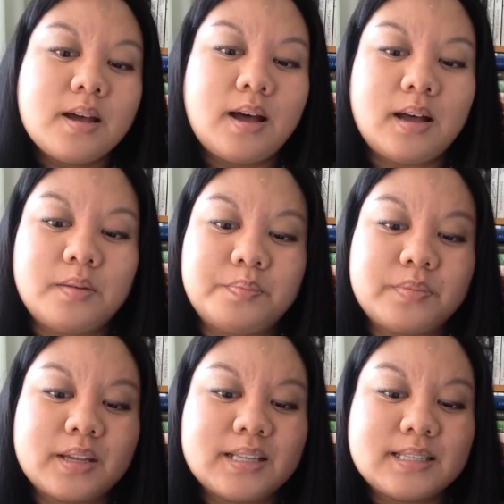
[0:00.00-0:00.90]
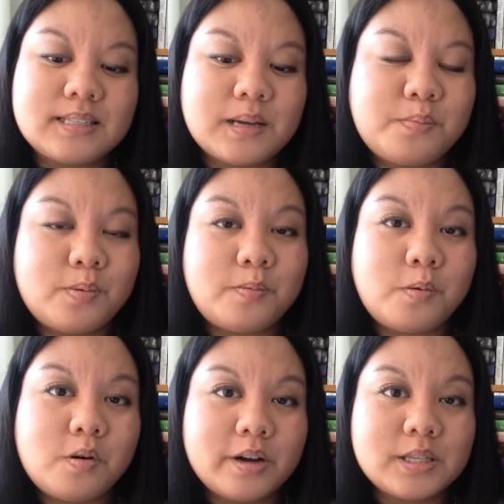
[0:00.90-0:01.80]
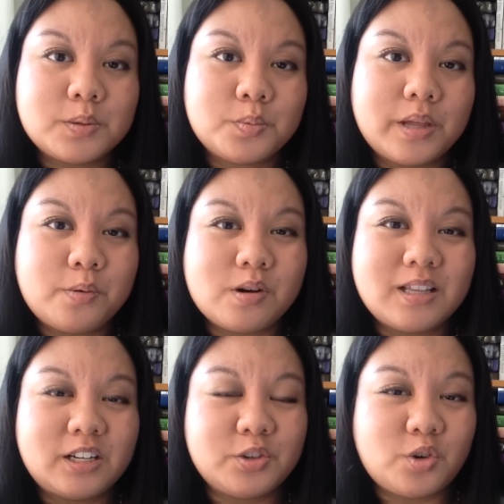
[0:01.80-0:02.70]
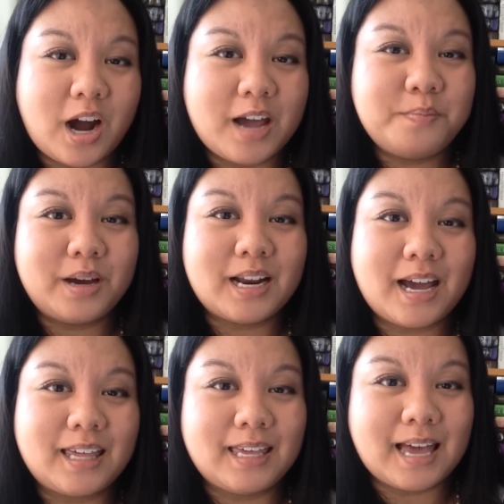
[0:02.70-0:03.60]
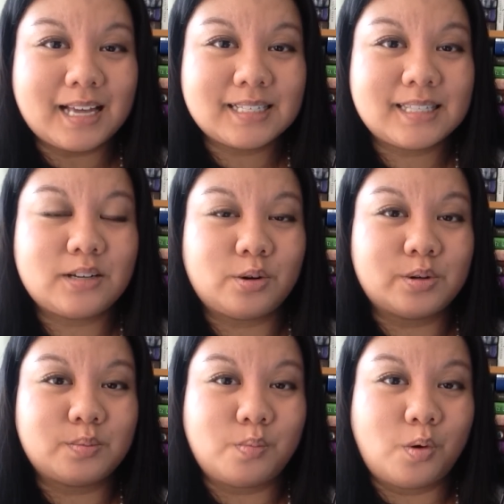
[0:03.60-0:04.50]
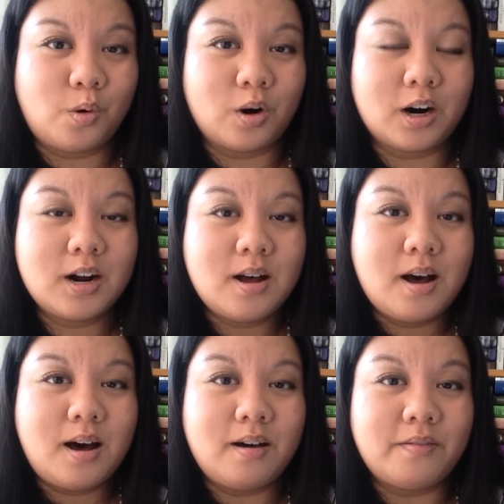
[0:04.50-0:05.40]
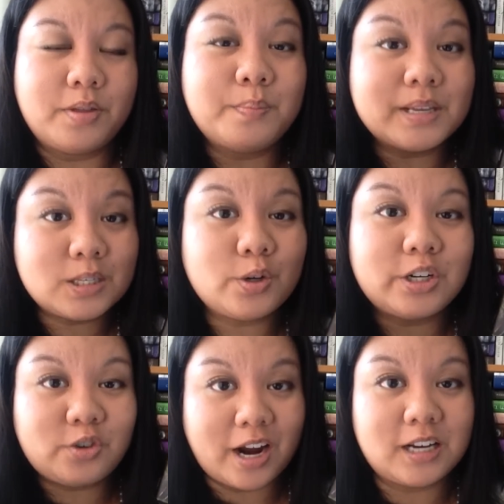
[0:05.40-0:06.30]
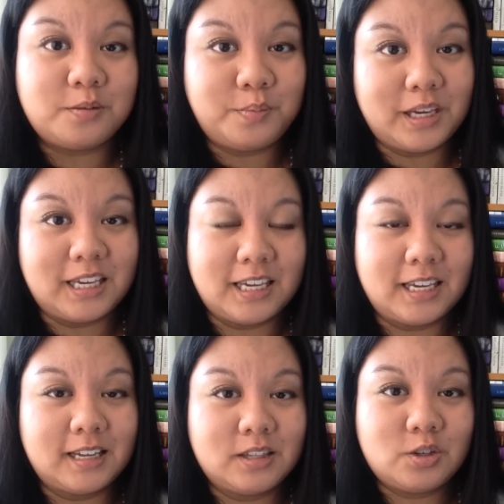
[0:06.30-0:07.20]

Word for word: Um, some points they were a little dry, but I guess there was more of the mystery trying to be